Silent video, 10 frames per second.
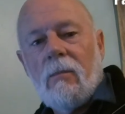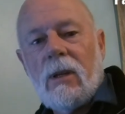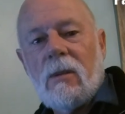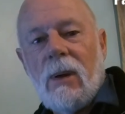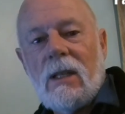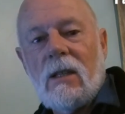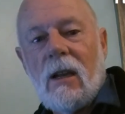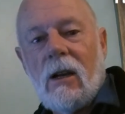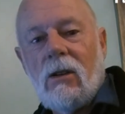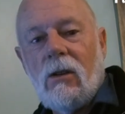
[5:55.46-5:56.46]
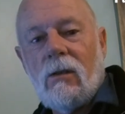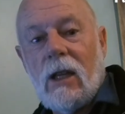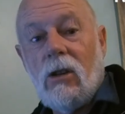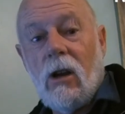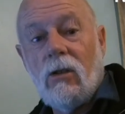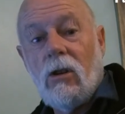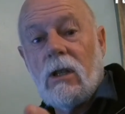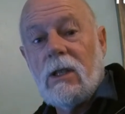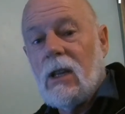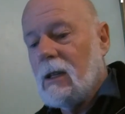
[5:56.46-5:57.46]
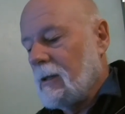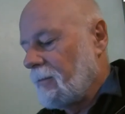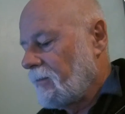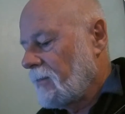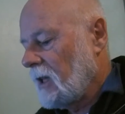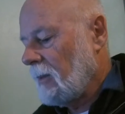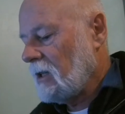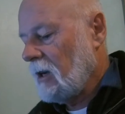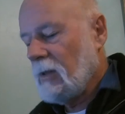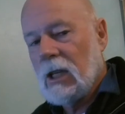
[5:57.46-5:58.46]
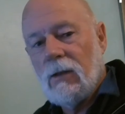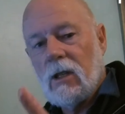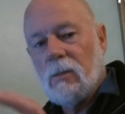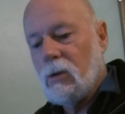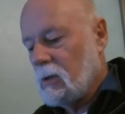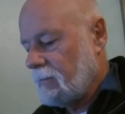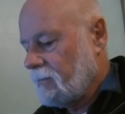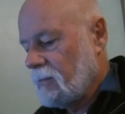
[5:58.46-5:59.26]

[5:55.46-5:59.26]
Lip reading: bits and pieces that I do that you don't usually see. In the meantime, thanks for your support.